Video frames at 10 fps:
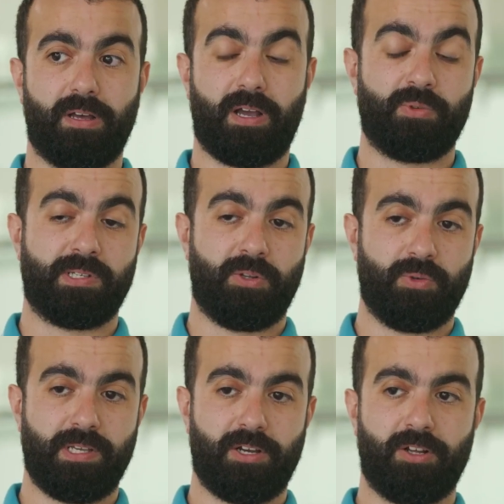I was
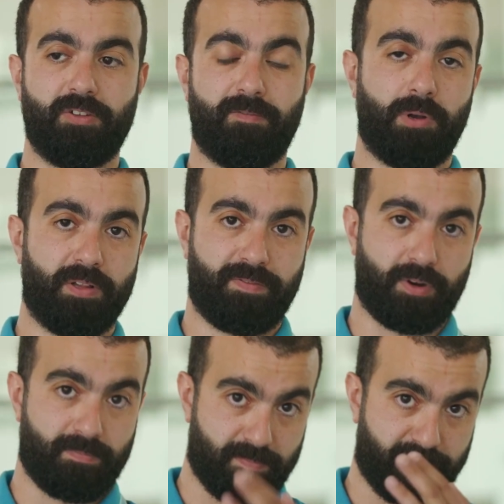losing a lot of blood
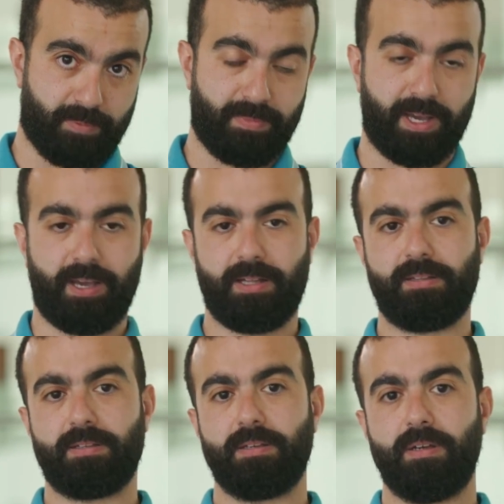from my
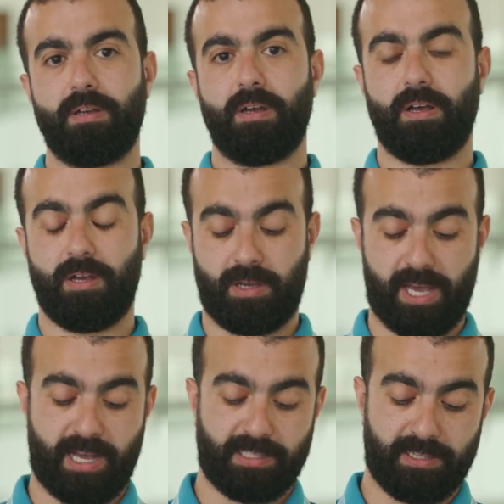hand.
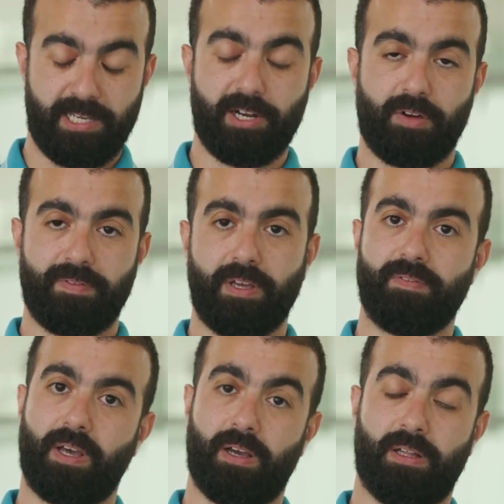I had a degloving
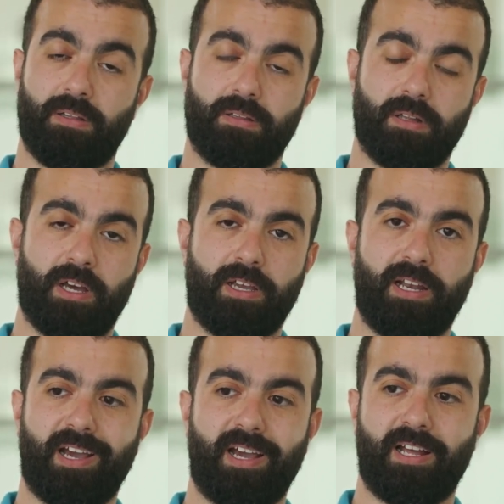of the hand.
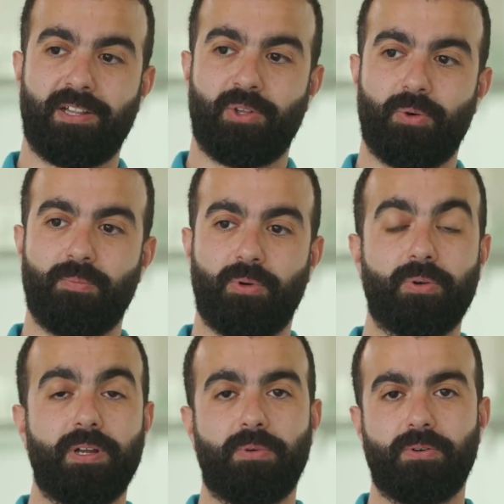Luckily, I had no
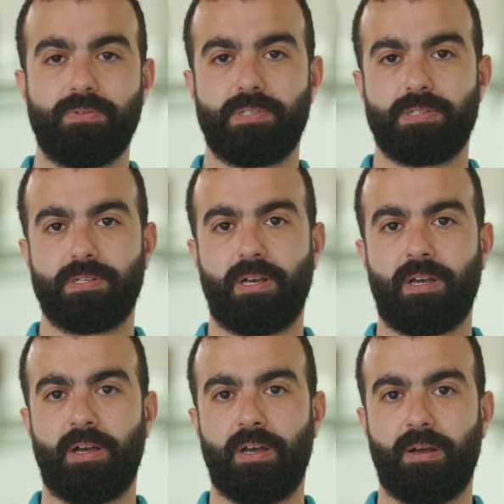broken bones
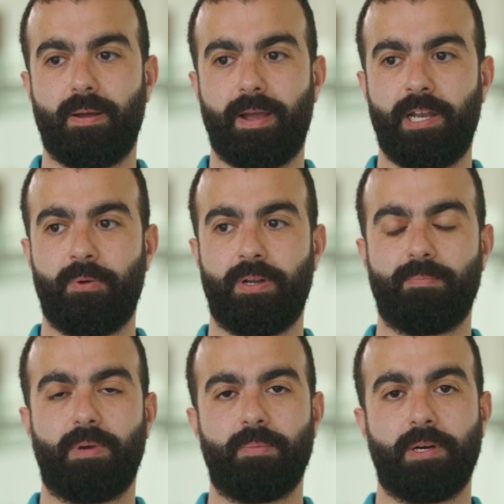anywhere
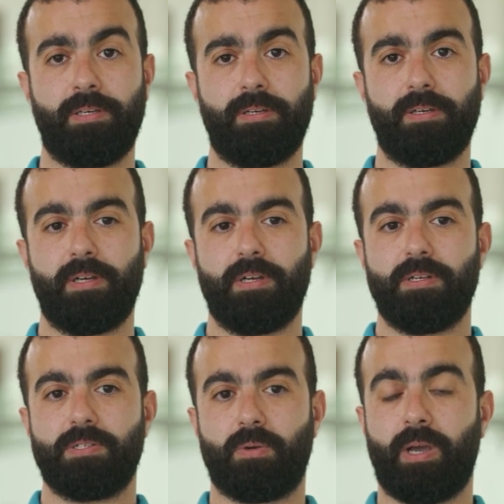in my body.
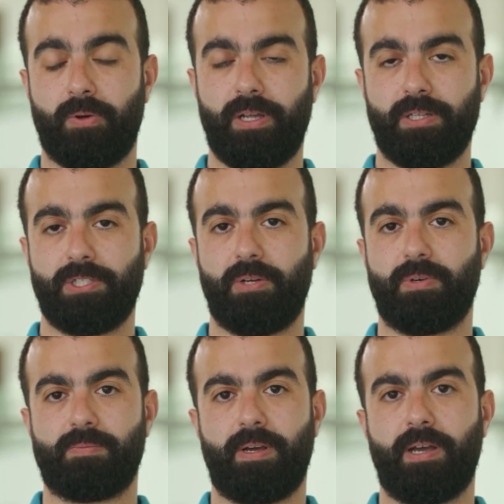So my only injury
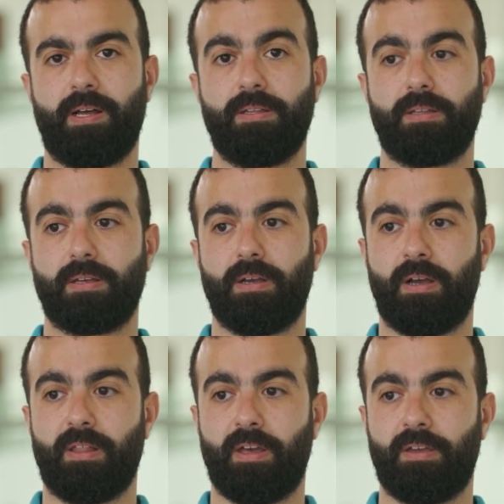was my hand,
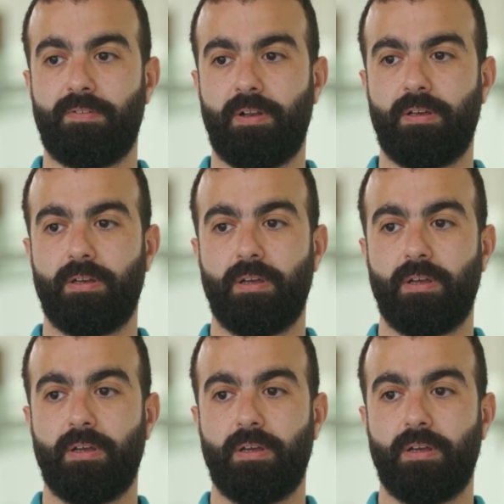thankfully.